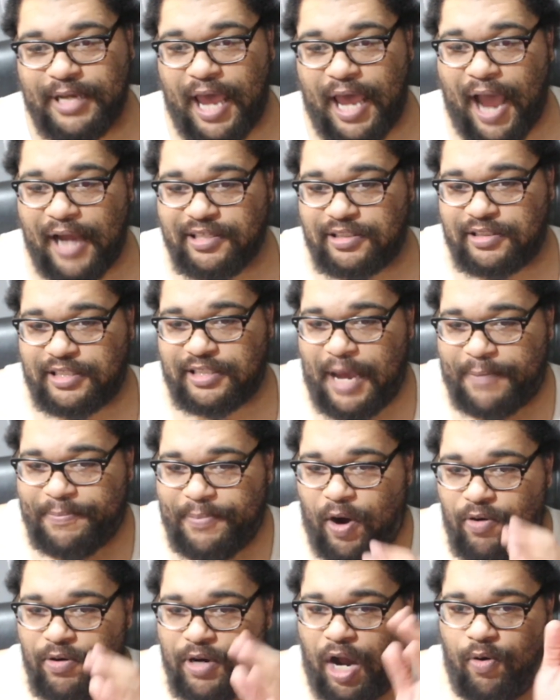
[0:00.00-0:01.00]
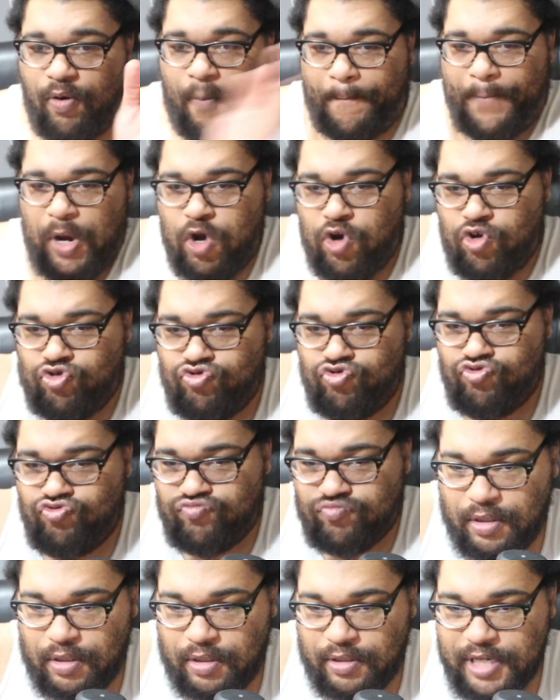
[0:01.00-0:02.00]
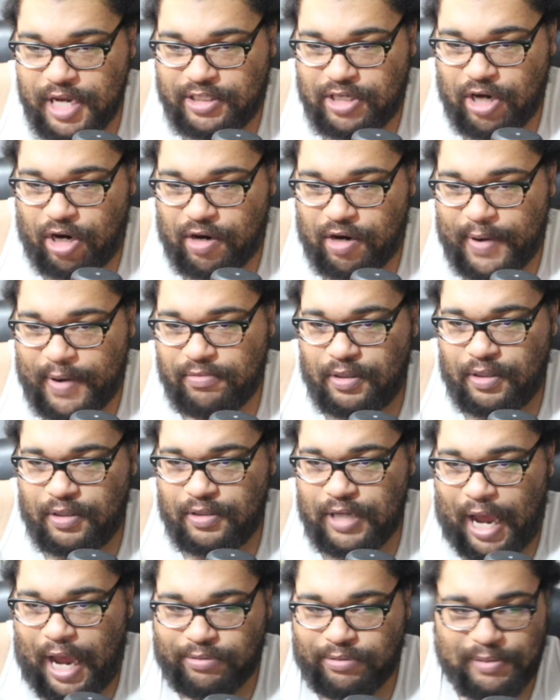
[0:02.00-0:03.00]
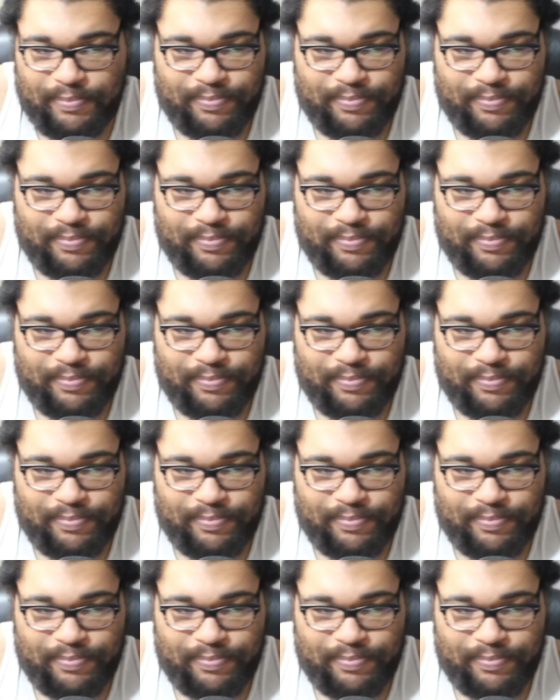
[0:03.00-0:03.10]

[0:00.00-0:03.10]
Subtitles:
action. Kept on going. Boom! They talk about the House of